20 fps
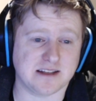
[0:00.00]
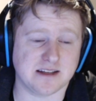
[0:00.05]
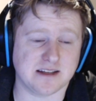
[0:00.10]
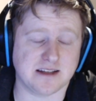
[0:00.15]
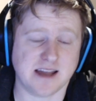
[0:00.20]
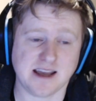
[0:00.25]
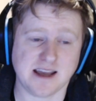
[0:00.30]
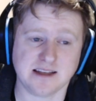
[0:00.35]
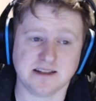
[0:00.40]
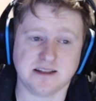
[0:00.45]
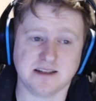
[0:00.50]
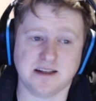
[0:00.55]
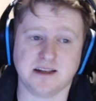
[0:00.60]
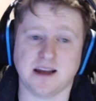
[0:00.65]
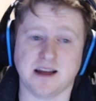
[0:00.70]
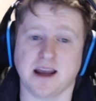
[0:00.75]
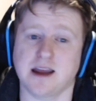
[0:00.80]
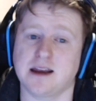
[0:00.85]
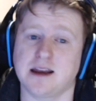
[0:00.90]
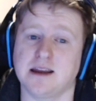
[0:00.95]
to test
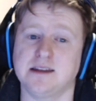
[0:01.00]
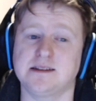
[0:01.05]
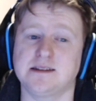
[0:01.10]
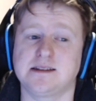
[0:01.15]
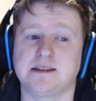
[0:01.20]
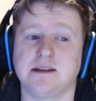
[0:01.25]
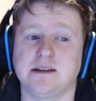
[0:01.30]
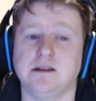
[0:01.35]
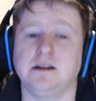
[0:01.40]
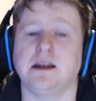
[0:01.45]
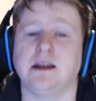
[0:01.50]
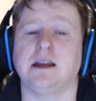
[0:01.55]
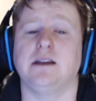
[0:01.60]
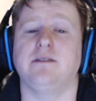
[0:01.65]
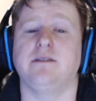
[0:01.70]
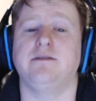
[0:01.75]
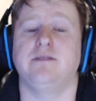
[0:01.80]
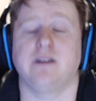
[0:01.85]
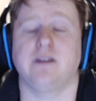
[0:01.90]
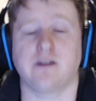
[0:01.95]
it. It is still in
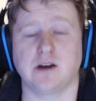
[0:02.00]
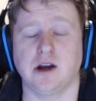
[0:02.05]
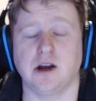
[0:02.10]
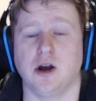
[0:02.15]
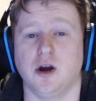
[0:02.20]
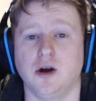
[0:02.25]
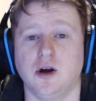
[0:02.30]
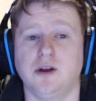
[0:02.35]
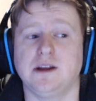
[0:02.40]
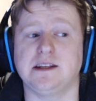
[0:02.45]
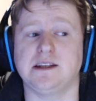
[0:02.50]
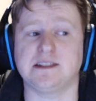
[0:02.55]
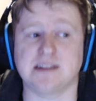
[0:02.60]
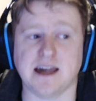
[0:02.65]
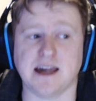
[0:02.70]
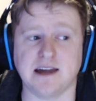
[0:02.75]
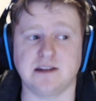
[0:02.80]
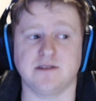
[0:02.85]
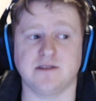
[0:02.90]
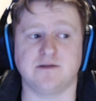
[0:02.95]
a very early
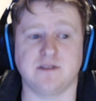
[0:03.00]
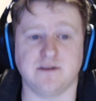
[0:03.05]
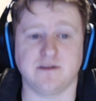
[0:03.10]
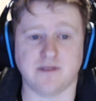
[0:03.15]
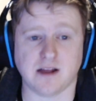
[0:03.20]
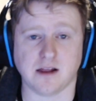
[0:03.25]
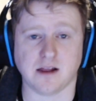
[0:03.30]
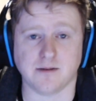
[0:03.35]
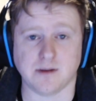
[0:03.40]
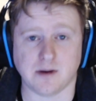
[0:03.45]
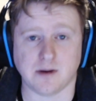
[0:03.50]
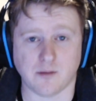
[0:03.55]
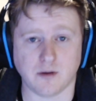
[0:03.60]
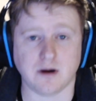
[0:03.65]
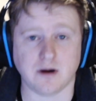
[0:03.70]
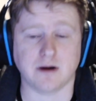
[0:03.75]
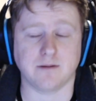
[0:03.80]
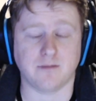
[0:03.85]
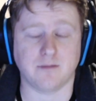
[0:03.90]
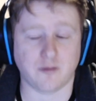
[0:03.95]
stage of development.
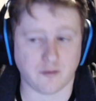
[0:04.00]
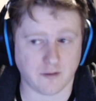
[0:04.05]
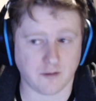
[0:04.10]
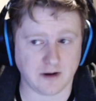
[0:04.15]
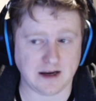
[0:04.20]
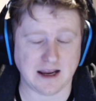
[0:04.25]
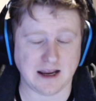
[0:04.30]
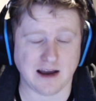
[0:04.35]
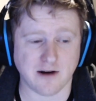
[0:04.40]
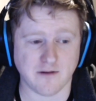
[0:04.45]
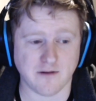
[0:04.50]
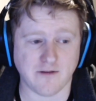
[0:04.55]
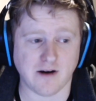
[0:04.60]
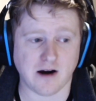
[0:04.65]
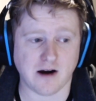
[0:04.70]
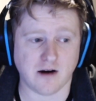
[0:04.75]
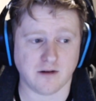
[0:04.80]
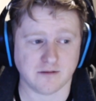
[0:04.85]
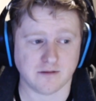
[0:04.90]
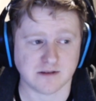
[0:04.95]
We're in
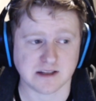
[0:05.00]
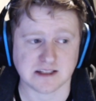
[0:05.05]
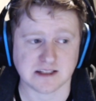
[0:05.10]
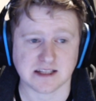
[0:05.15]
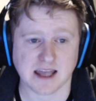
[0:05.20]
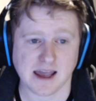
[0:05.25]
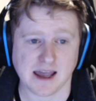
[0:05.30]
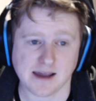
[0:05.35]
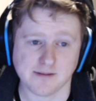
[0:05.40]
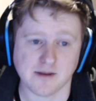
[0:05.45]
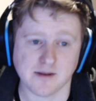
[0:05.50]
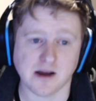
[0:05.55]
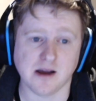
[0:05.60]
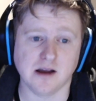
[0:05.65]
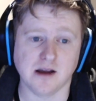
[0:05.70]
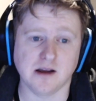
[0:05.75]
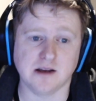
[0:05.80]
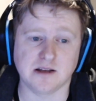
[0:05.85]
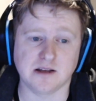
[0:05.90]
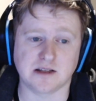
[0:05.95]
pre-alpha of this game,
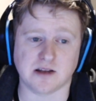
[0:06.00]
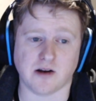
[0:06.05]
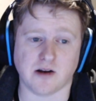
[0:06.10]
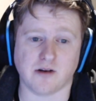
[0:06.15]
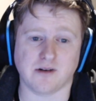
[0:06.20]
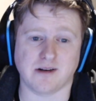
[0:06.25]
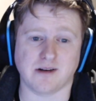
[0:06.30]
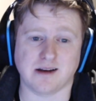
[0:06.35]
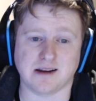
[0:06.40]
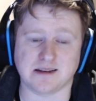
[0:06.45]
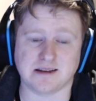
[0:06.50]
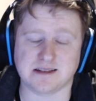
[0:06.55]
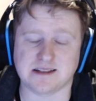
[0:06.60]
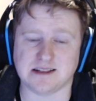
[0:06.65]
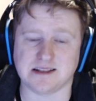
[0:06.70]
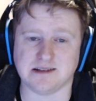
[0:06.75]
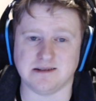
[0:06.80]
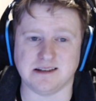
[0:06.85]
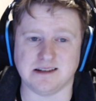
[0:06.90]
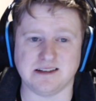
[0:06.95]
so it's
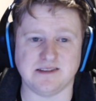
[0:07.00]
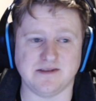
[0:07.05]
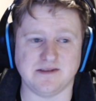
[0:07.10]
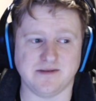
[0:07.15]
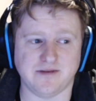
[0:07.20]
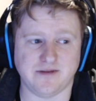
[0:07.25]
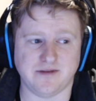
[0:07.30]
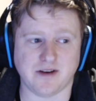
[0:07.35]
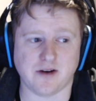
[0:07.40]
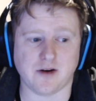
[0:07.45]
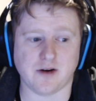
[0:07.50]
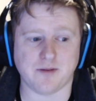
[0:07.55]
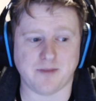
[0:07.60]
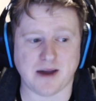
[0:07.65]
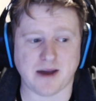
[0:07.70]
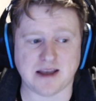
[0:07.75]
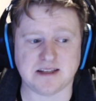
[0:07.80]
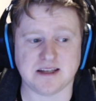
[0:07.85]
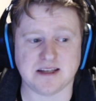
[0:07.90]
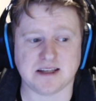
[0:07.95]
still in very
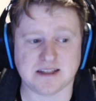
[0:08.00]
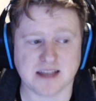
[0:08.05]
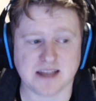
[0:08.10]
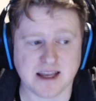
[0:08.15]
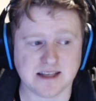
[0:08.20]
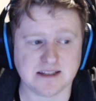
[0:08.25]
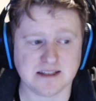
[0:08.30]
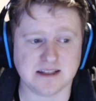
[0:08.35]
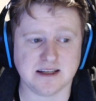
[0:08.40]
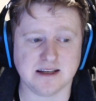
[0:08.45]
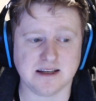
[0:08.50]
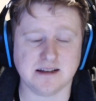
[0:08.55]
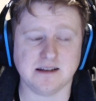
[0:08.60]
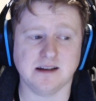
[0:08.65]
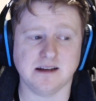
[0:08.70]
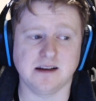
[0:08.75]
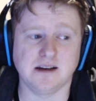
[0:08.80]
basic testing.